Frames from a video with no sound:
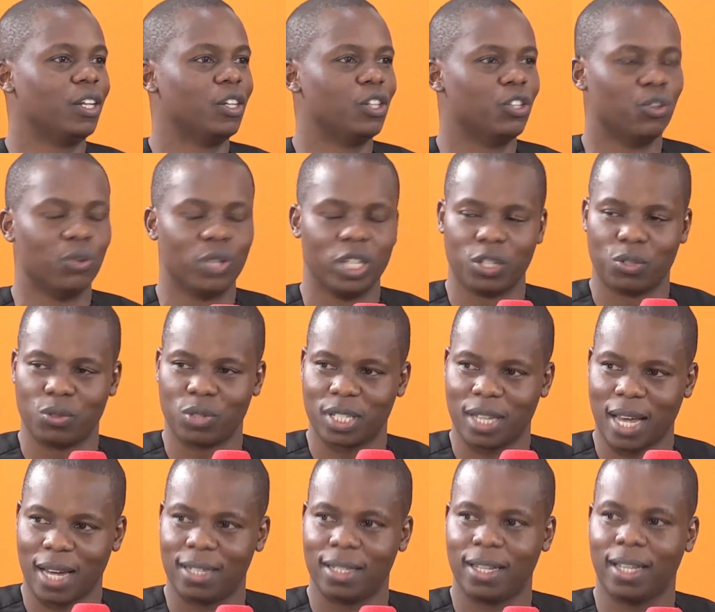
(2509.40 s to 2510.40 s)
You need to
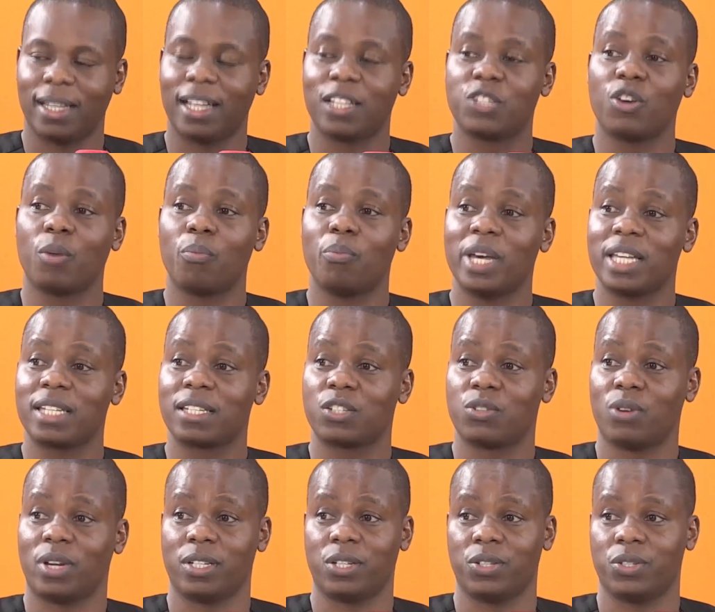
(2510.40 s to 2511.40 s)
start there. That's your best
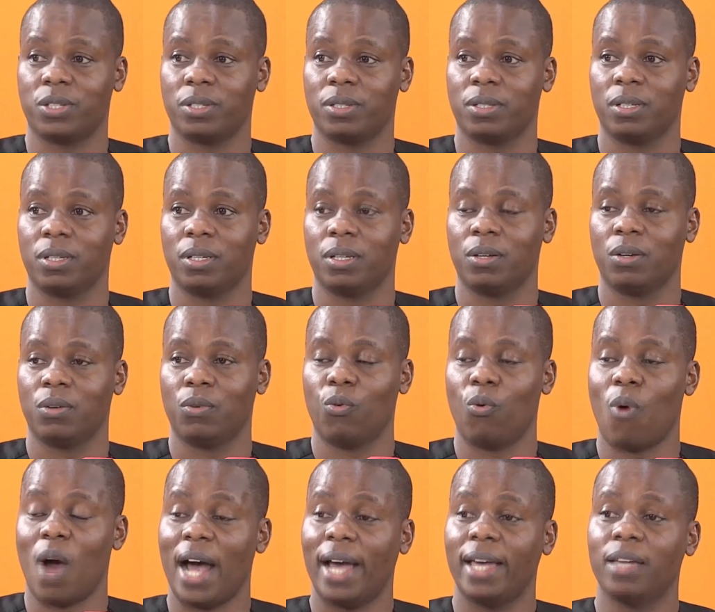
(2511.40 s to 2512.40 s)
strategy.
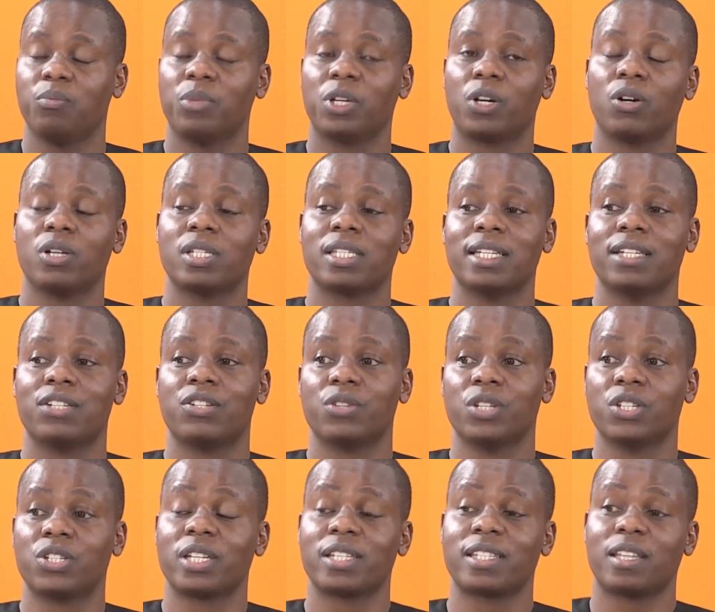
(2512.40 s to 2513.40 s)
Why? Because it
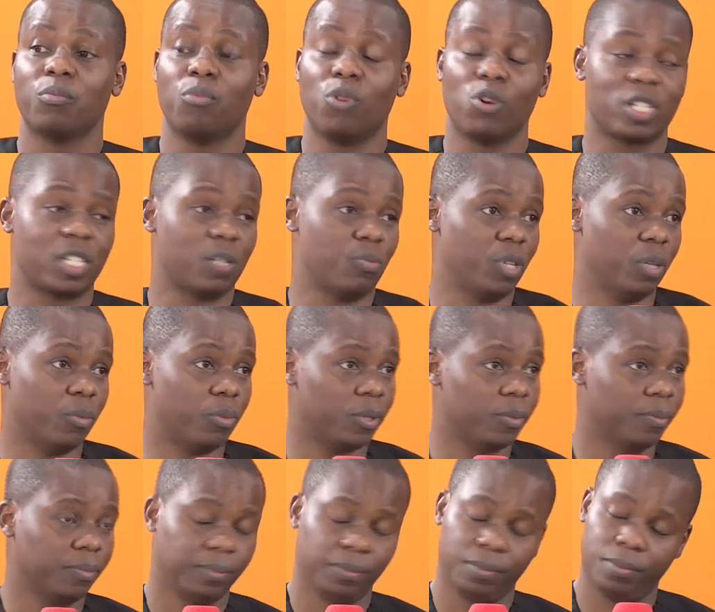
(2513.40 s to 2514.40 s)
reaches the most people.
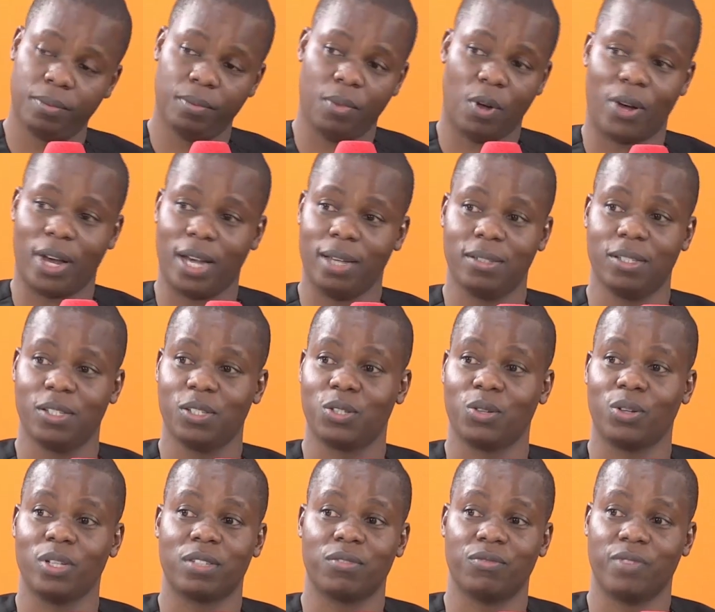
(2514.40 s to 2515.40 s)
Okay? So
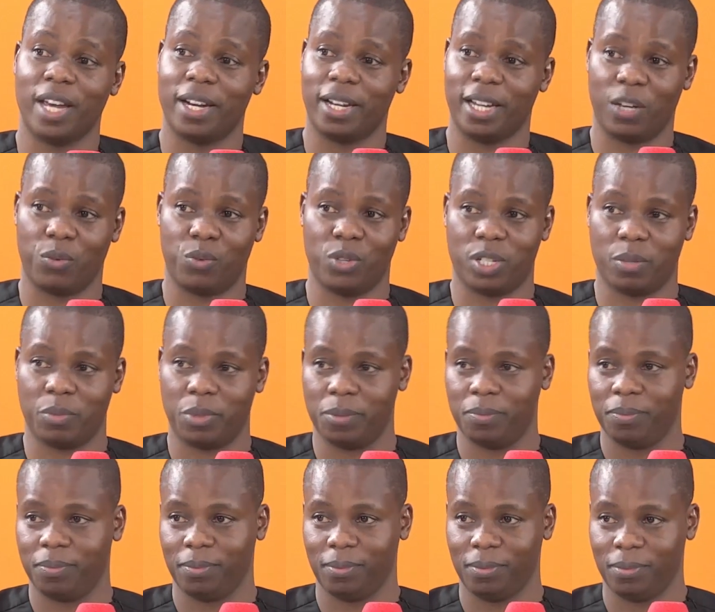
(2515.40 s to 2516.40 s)
it's very equitable.
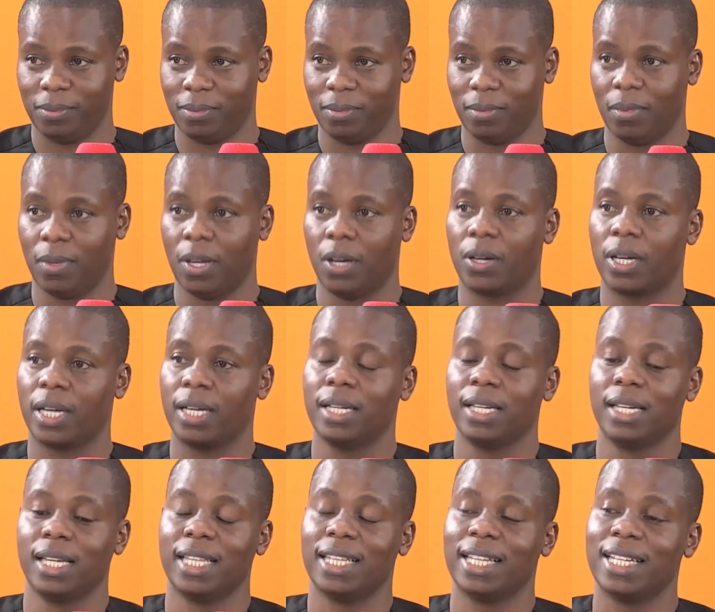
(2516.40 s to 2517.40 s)
Okay.
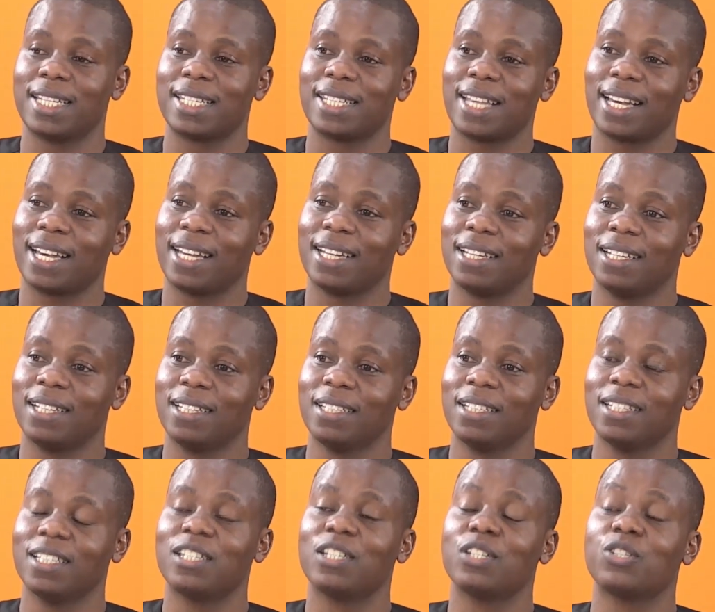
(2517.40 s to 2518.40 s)
Then secondly,
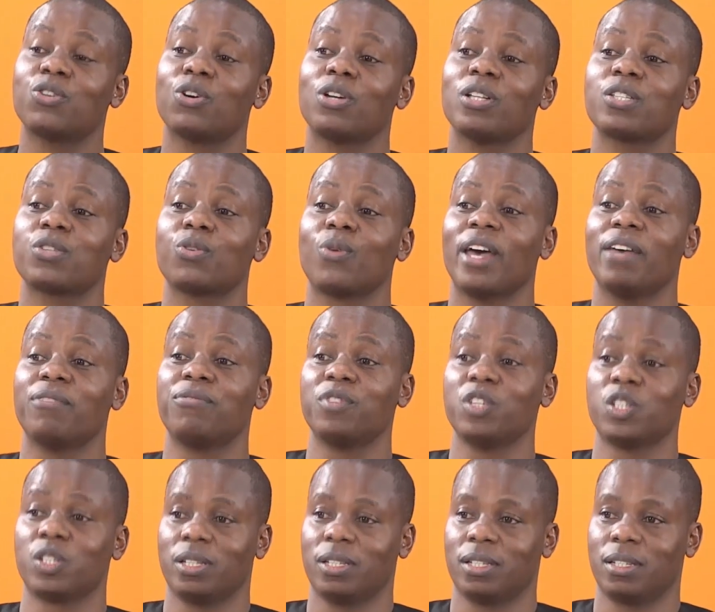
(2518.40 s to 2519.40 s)
it is also
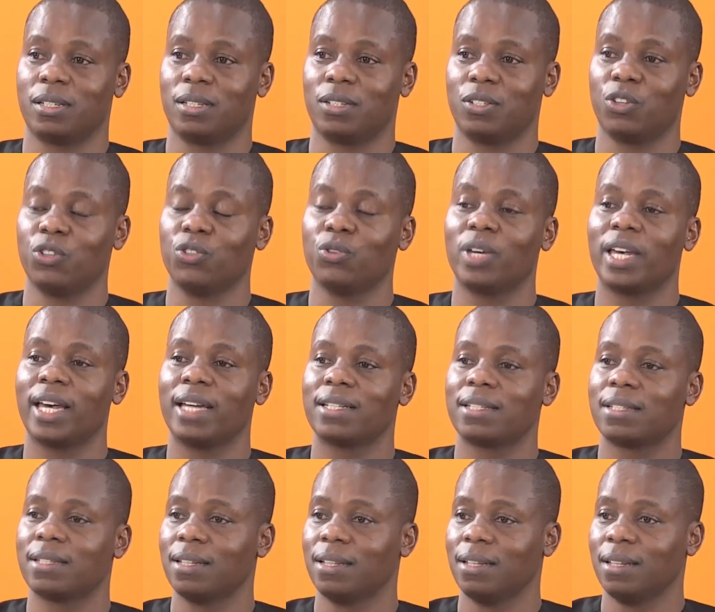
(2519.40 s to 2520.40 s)
efficient. So you
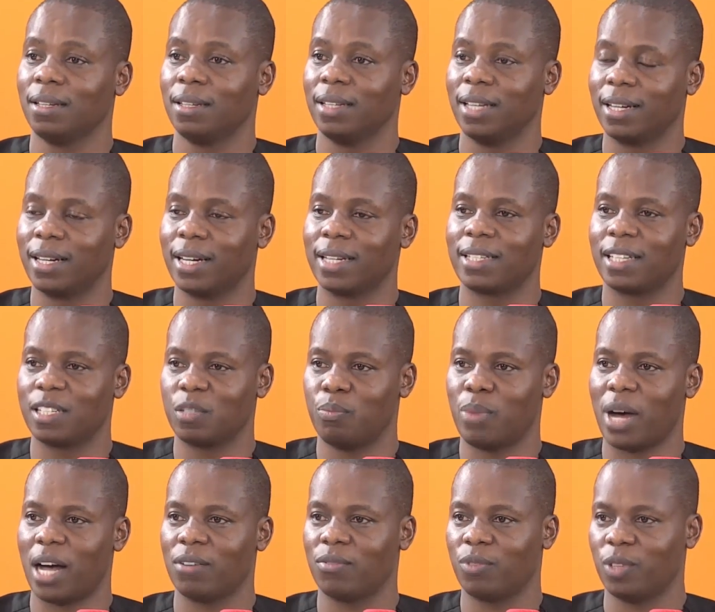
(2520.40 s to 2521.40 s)
get the greatest
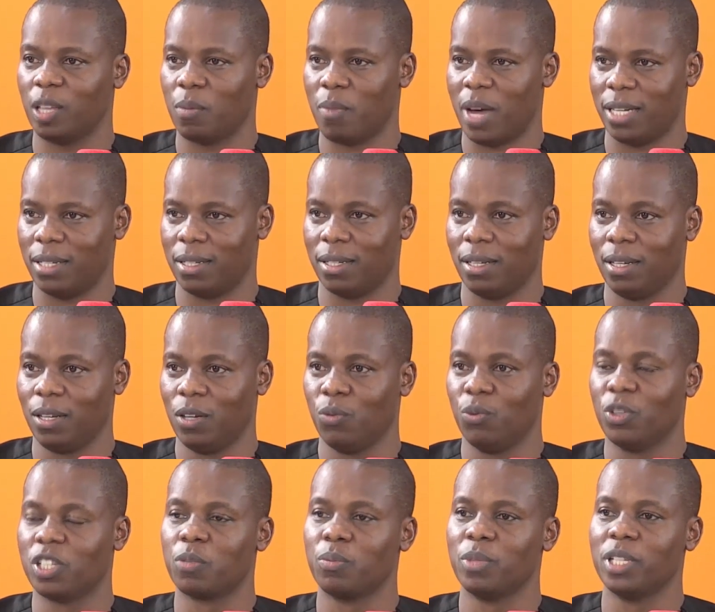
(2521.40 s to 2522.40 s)
bang for the money,
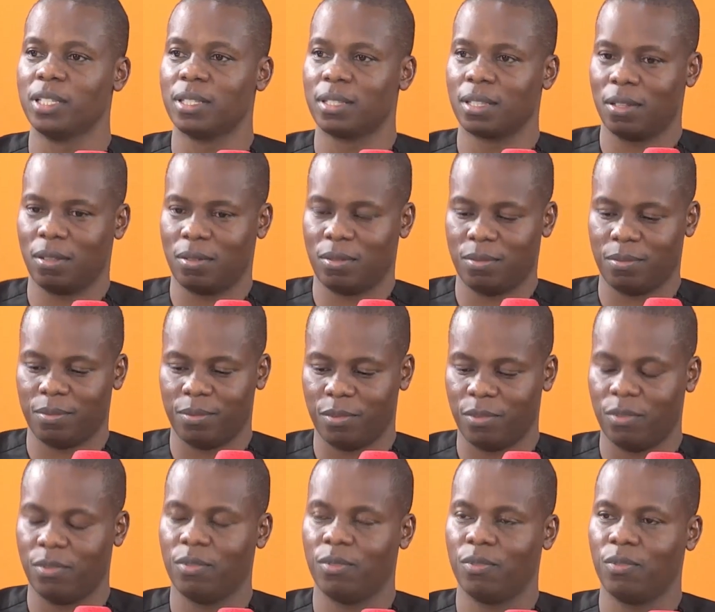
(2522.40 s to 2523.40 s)
which means
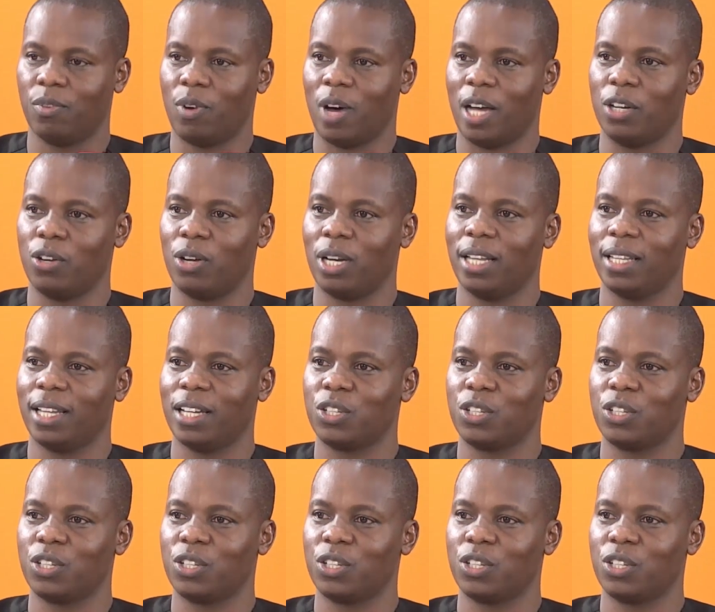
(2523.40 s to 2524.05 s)
for $1 that